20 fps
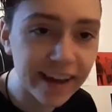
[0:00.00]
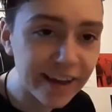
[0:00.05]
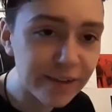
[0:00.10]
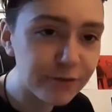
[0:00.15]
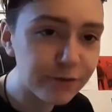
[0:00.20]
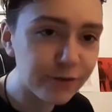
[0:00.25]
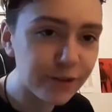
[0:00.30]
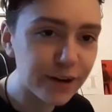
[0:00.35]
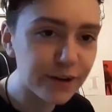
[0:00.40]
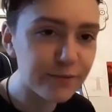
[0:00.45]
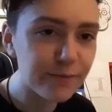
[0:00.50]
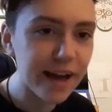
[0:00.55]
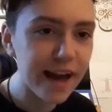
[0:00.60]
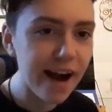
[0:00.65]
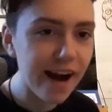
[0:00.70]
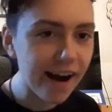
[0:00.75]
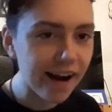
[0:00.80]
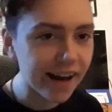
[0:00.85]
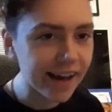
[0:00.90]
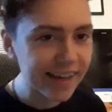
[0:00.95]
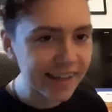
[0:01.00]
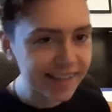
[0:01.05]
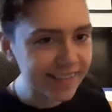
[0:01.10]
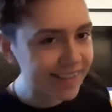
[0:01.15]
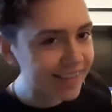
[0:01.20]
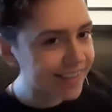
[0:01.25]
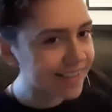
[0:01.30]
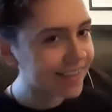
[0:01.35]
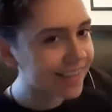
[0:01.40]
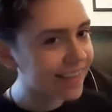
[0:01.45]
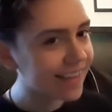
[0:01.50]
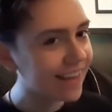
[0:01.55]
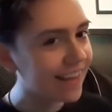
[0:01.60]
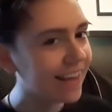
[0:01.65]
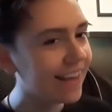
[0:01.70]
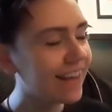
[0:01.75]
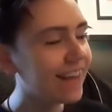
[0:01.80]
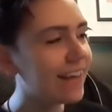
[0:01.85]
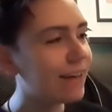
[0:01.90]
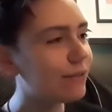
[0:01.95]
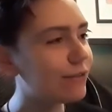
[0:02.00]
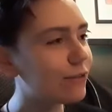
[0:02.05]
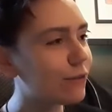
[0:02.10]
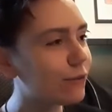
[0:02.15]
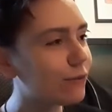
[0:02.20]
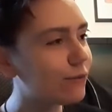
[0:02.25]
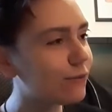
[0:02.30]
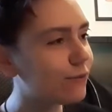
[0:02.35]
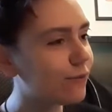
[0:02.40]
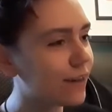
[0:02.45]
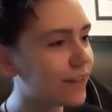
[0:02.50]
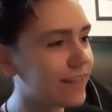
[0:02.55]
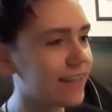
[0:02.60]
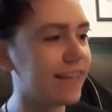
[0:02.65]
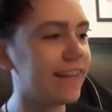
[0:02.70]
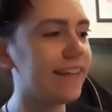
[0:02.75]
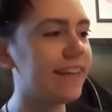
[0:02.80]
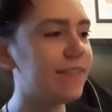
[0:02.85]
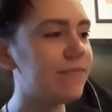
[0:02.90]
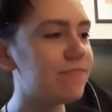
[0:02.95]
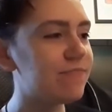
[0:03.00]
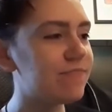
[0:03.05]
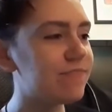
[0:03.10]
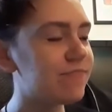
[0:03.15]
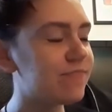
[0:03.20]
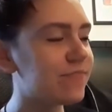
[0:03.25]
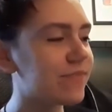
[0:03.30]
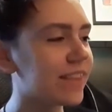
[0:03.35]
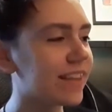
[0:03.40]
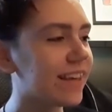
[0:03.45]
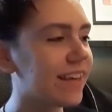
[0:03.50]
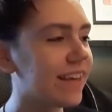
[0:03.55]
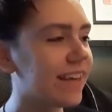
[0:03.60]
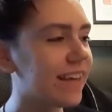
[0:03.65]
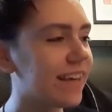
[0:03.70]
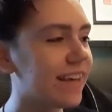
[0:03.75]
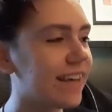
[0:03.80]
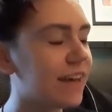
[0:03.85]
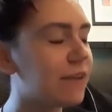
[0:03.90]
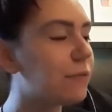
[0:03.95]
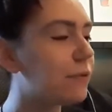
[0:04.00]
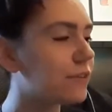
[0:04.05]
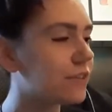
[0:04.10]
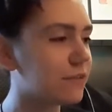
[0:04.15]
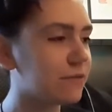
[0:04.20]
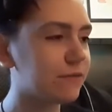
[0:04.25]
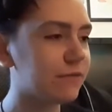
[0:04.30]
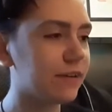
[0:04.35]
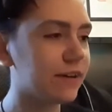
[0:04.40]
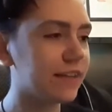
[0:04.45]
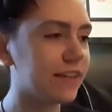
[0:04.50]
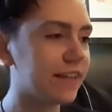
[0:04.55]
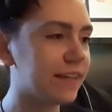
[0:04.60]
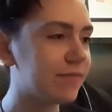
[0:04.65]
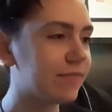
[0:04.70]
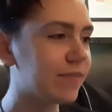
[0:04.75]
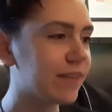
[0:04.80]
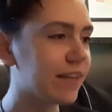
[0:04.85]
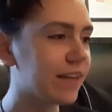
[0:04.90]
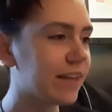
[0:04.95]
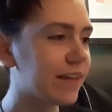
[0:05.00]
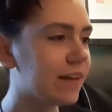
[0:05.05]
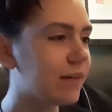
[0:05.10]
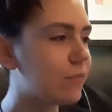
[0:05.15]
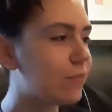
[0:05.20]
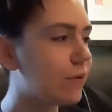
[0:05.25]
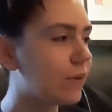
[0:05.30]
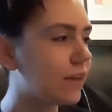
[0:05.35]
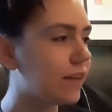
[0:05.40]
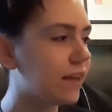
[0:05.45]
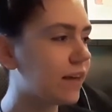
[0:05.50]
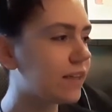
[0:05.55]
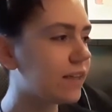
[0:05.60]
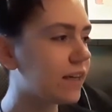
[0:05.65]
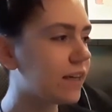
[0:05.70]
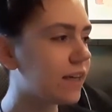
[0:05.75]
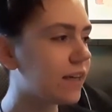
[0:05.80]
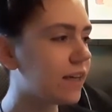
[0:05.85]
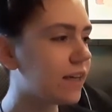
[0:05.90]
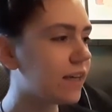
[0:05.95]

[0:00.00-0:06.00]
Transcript: in front of my eyes. It was so funny. It wasn't funny, but like,